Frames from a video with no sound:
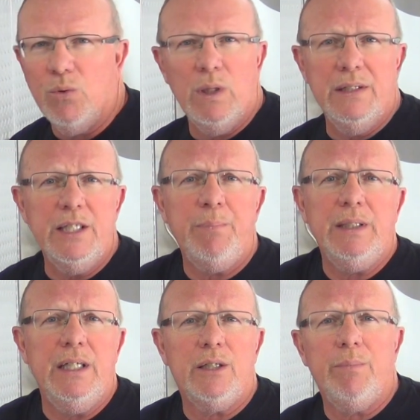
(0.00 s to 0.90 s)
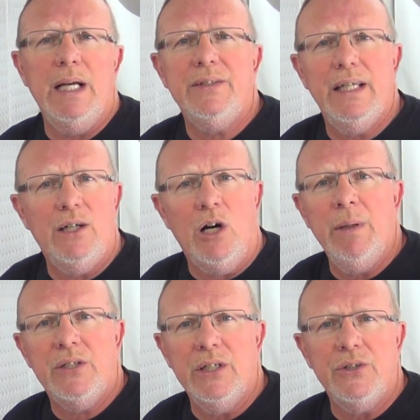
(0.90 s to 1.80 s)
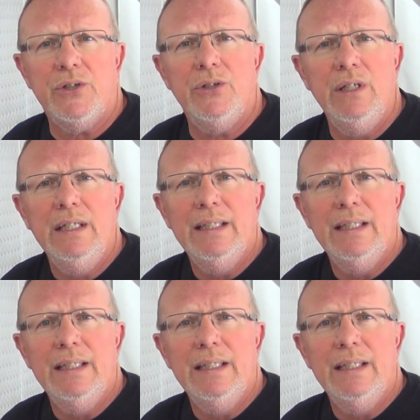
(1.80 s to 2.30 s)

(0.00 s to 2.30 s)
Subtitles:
Well, in this particular place, that arming sensor